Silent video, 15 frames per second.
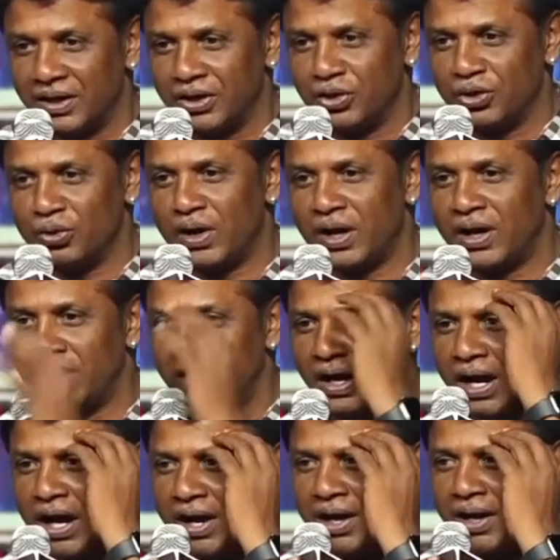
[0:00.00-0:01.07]
You are an
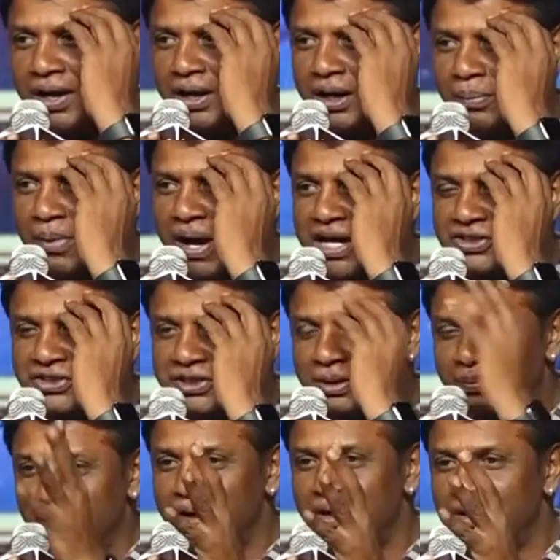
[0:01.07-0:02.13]

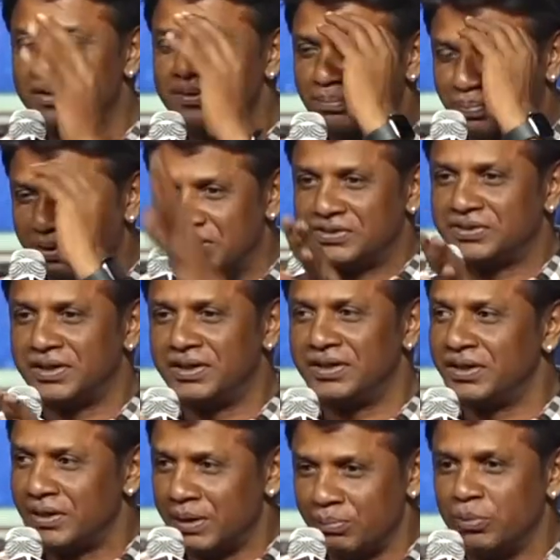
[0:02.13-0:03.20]
unimaginable person
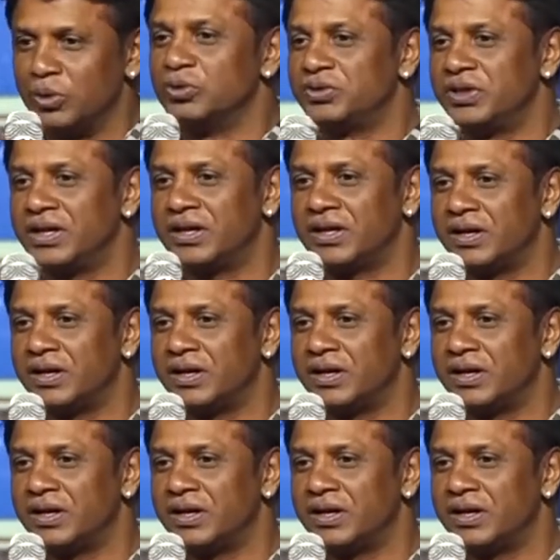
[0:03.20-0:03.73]
in a music,